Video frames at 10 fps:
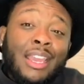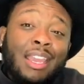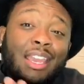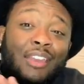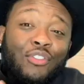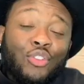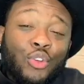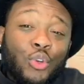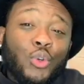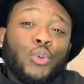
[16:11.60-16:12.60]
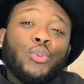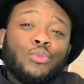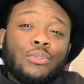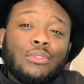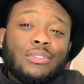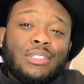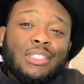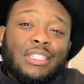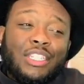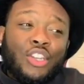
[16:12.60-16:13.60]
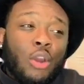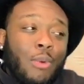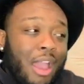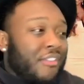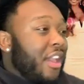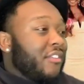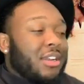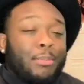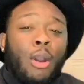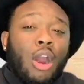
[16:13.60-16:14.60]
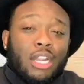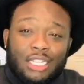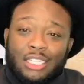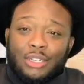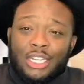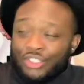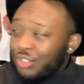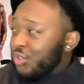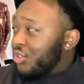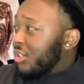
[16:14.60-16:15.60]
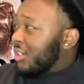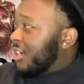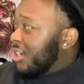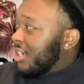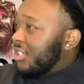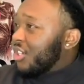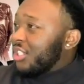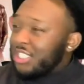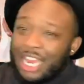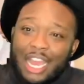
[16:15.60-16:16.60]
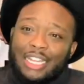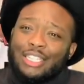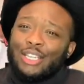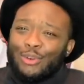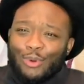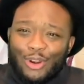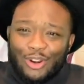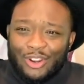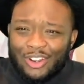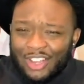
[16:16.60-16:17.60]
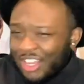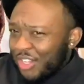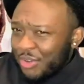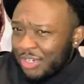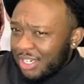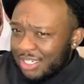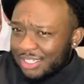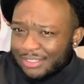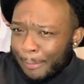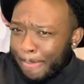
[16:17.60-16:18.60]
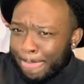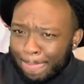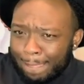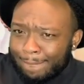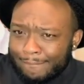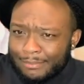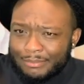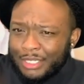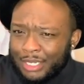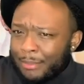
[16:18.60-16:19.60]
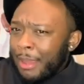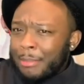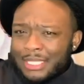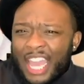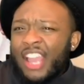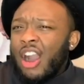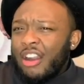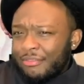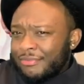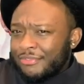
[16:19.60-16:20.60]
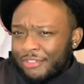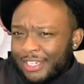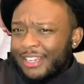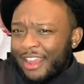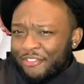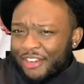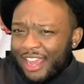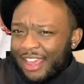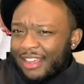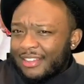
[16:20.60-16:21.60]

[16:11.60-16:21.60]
If your wife having a party to introduce your child to the world, you couldn't, maybe take off for the day for that?